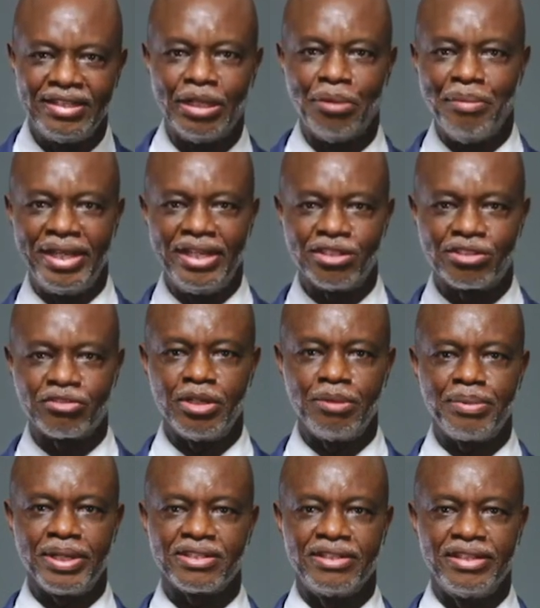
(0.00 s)
The many
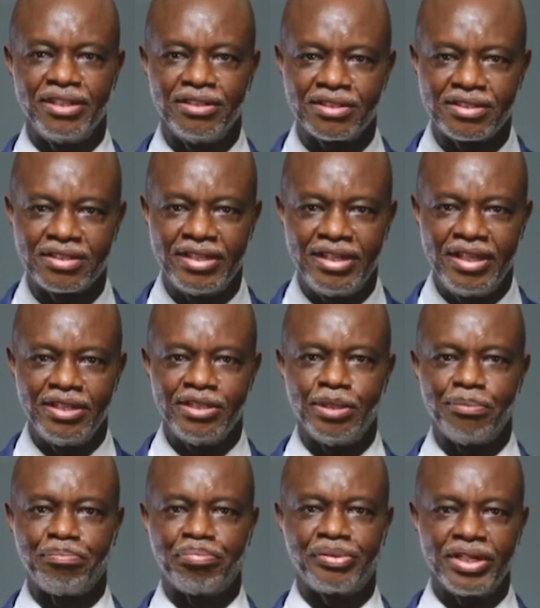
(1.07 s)
sleepless nights,
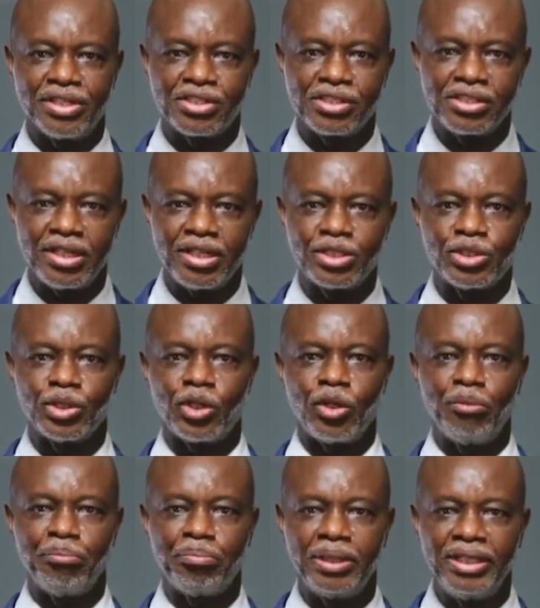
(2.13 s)
the pressure to
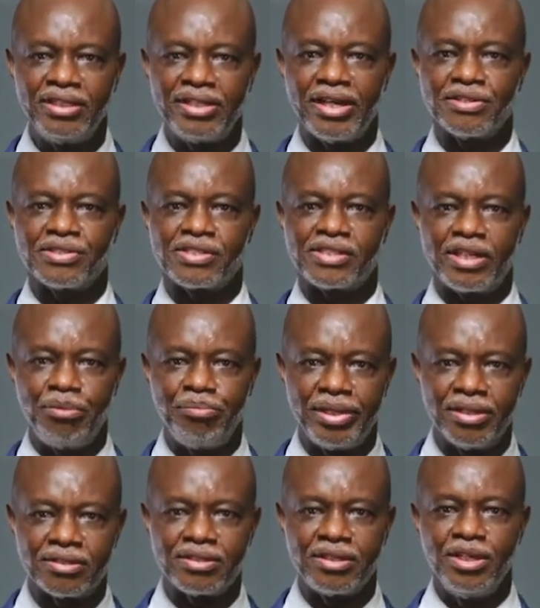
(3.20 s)
complete the
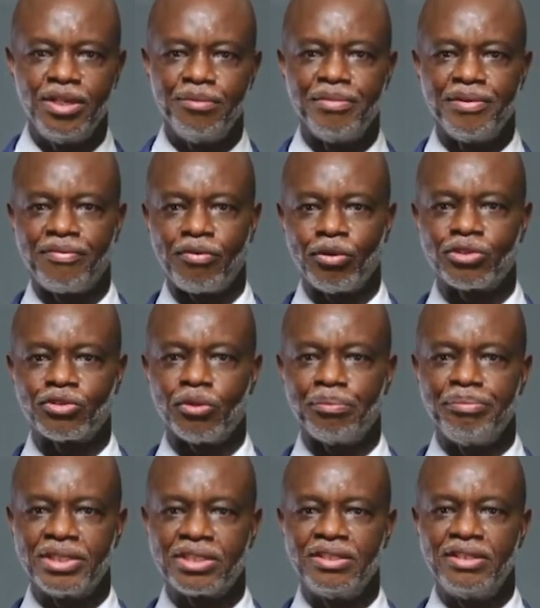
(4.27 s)
assignments before
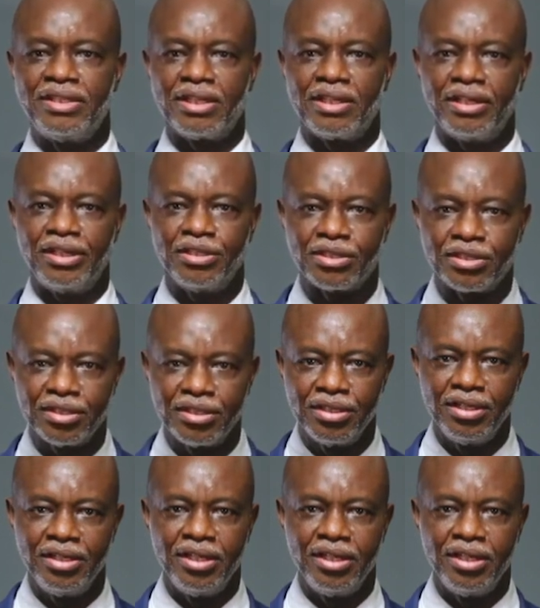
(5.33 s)
submission deadlines,